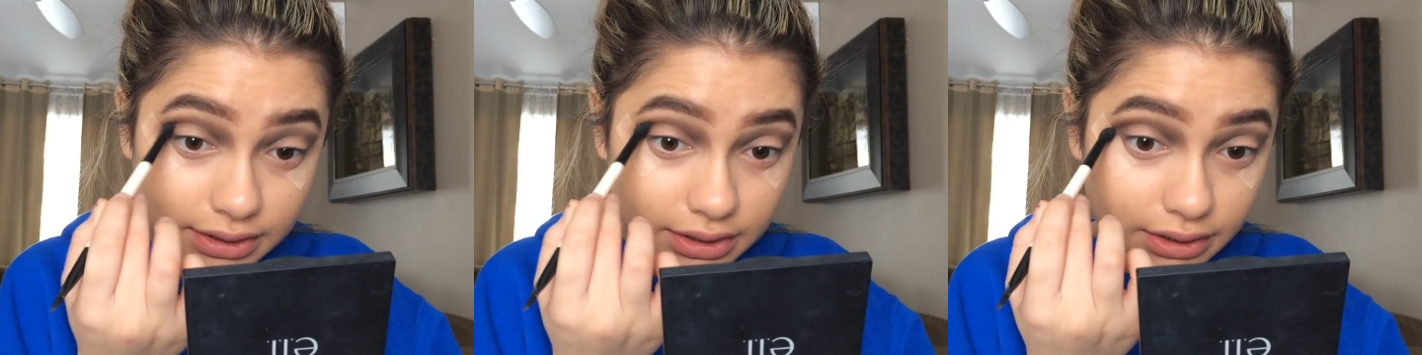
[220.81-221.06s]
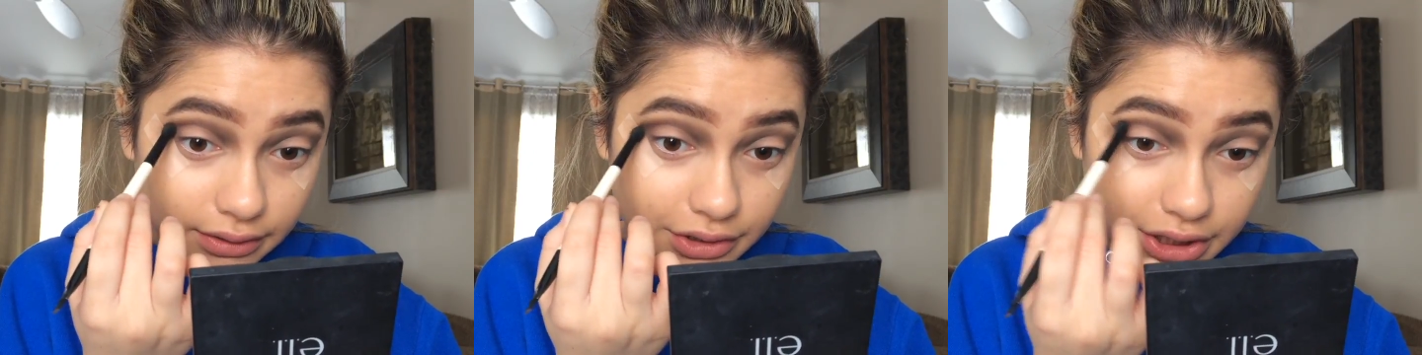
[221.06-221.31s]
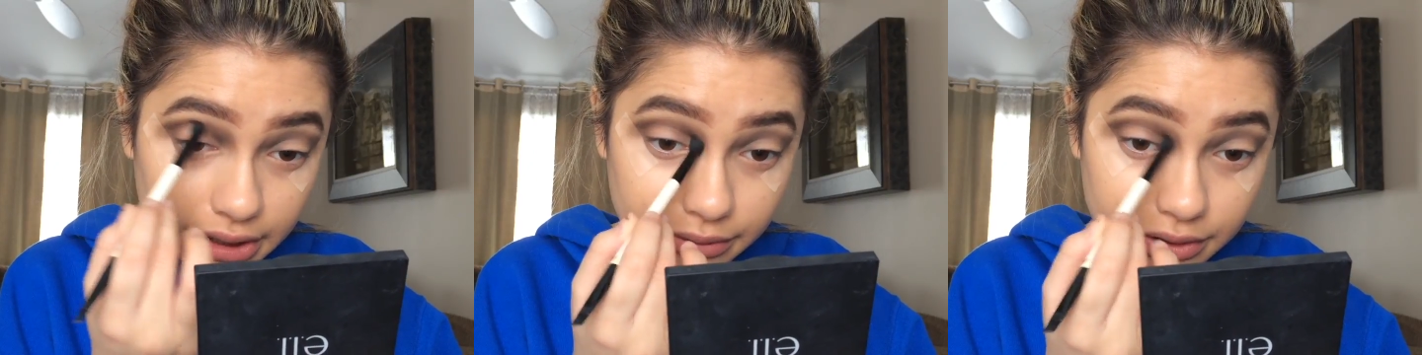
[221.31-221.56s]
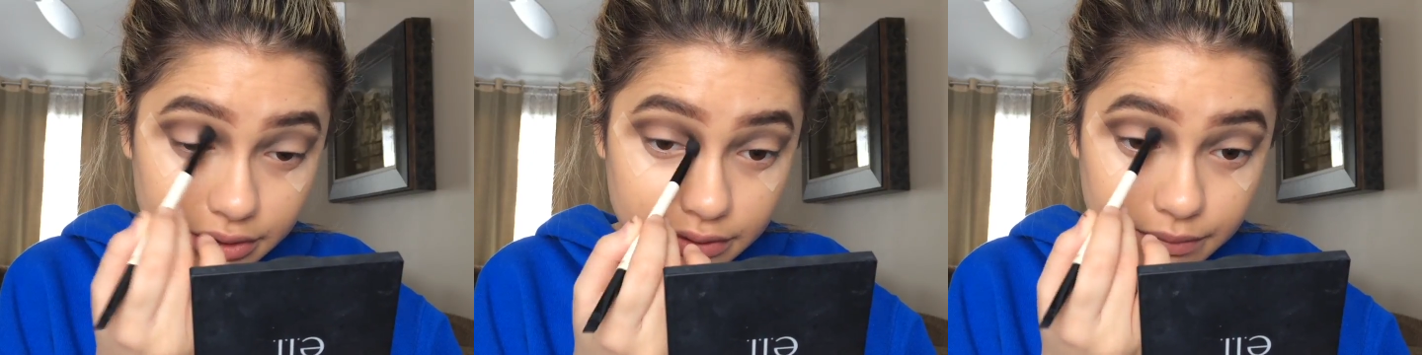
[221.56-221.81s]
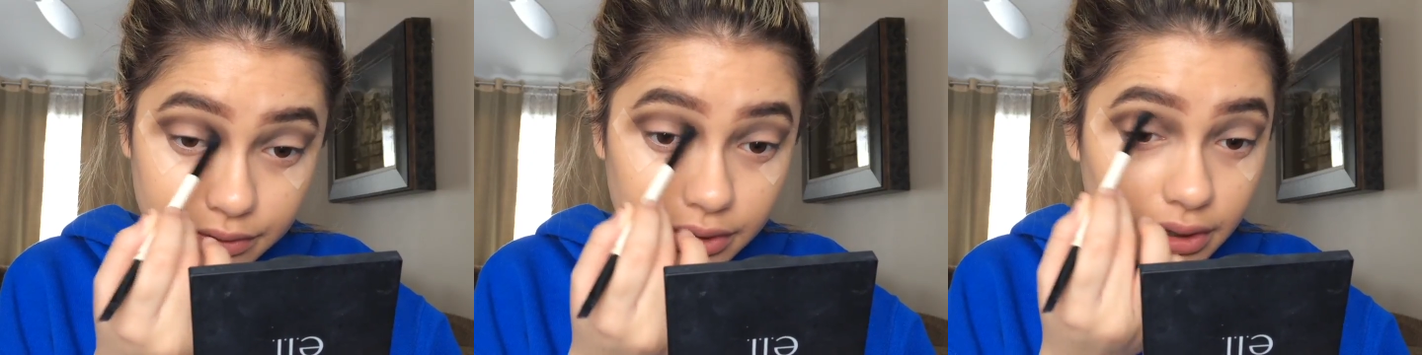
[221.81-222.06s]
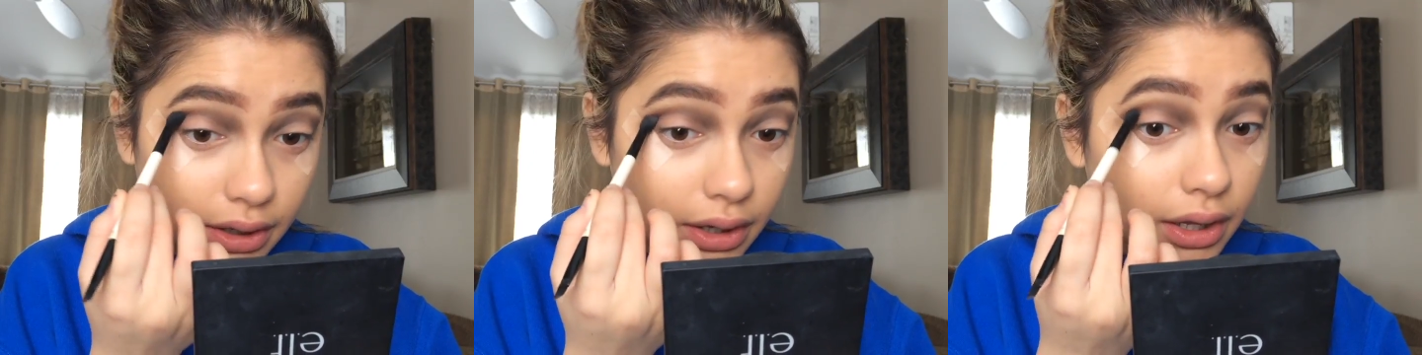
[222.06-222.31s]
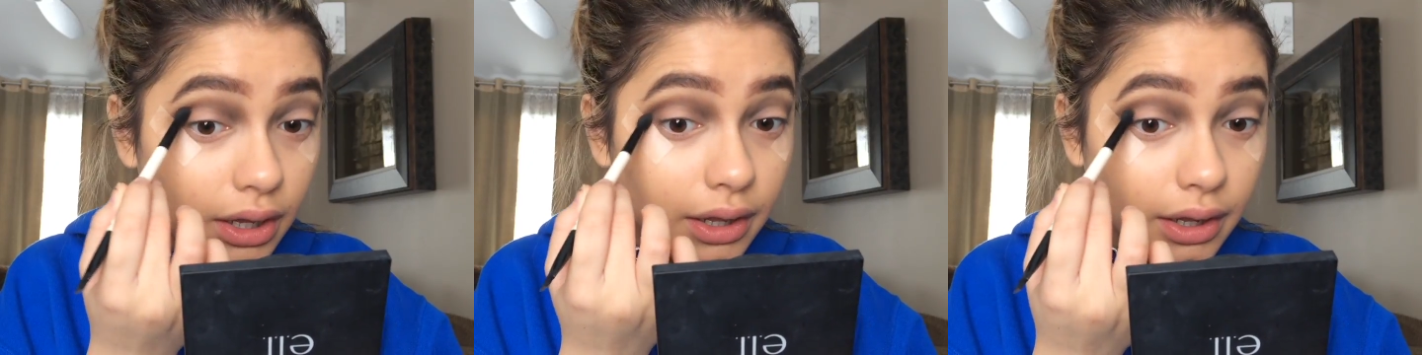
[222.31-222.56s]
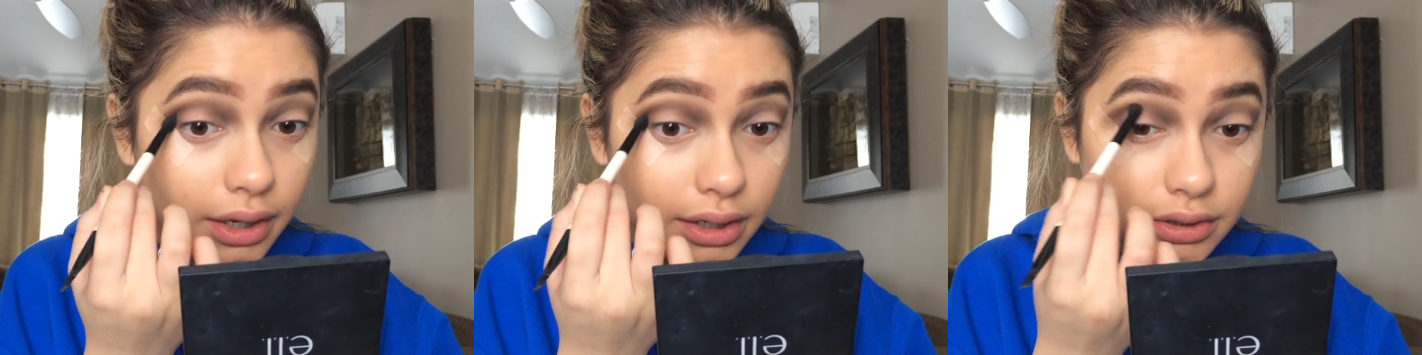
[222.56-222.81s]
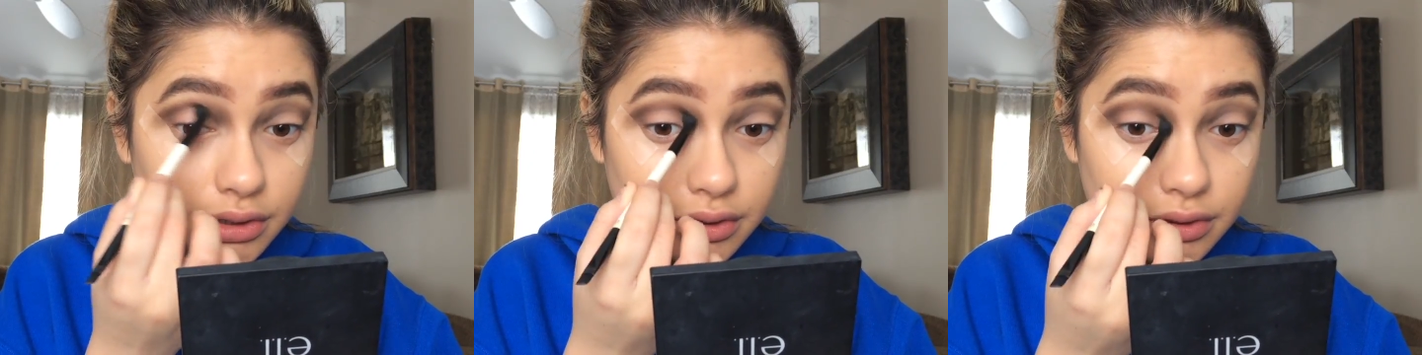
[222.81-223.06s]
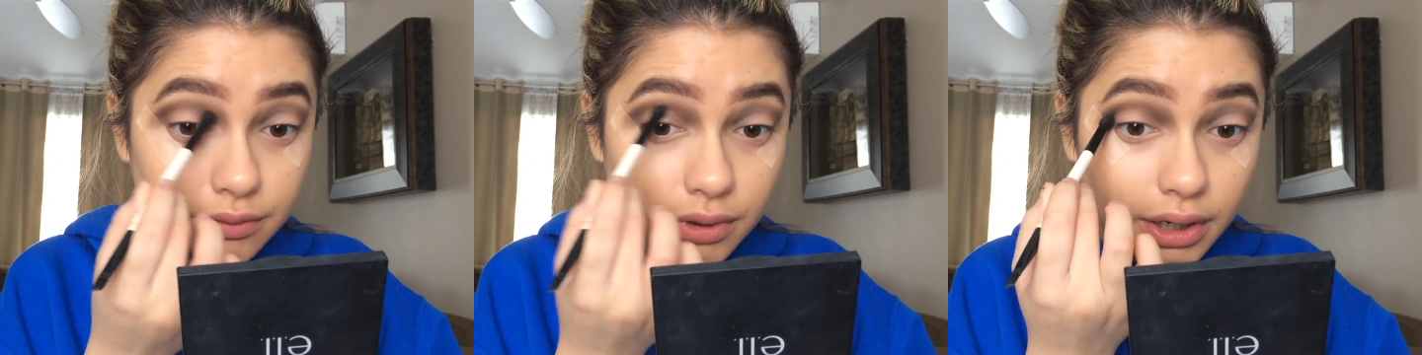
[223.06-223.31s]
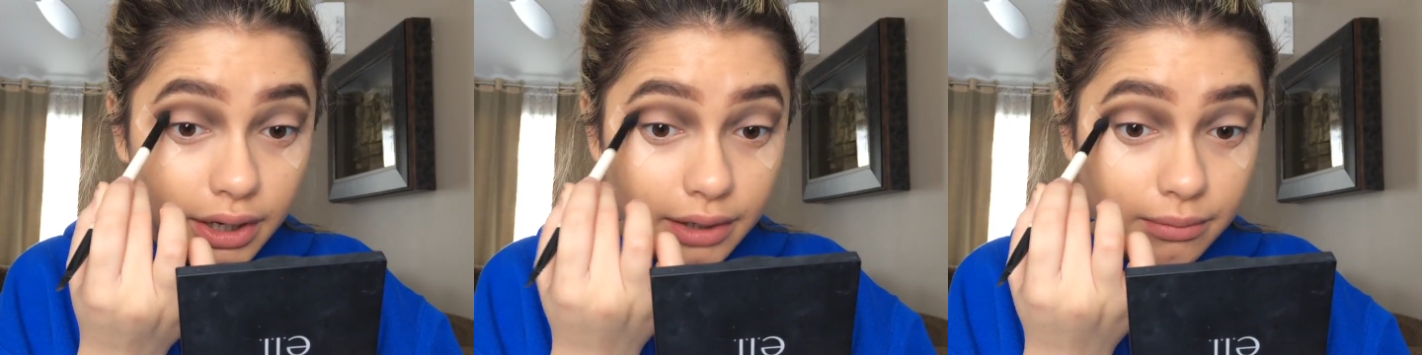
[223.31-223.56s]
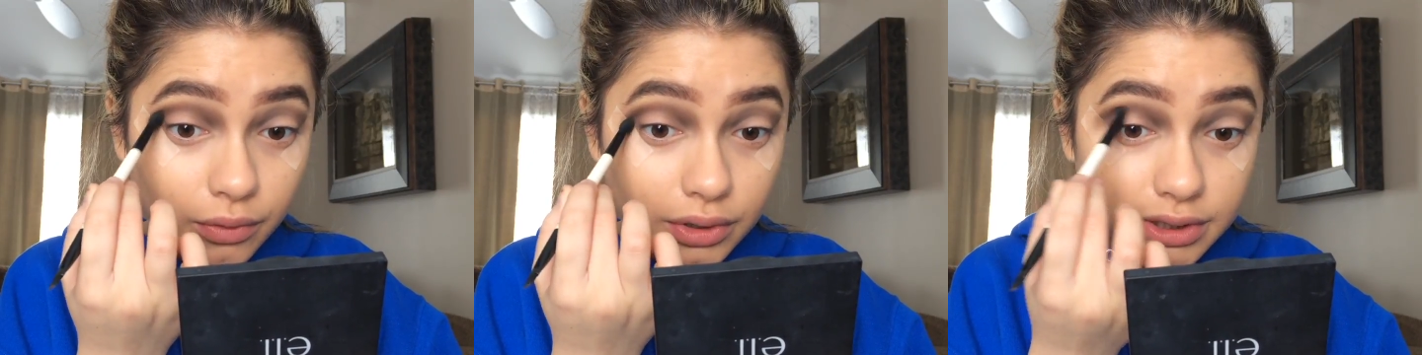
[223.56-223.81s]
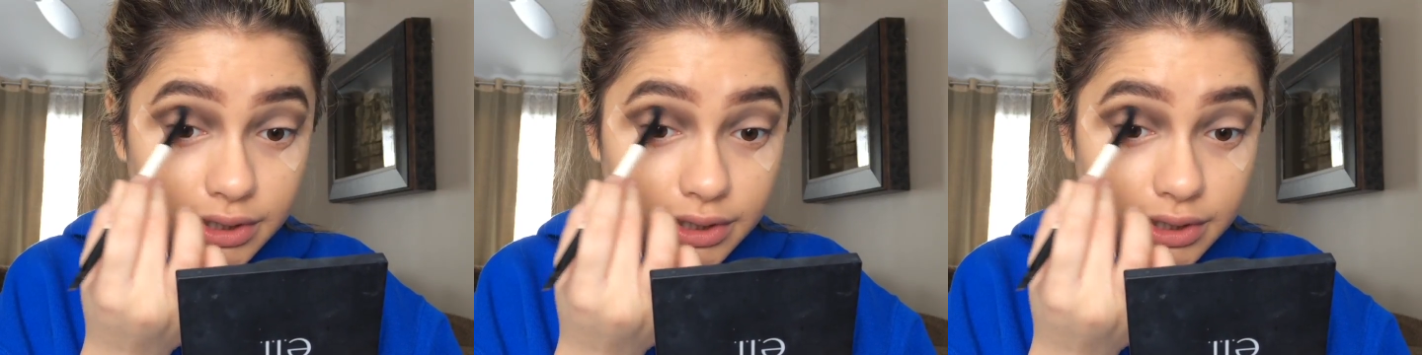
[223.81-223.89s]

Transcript: teal shade we just put. I just want to add more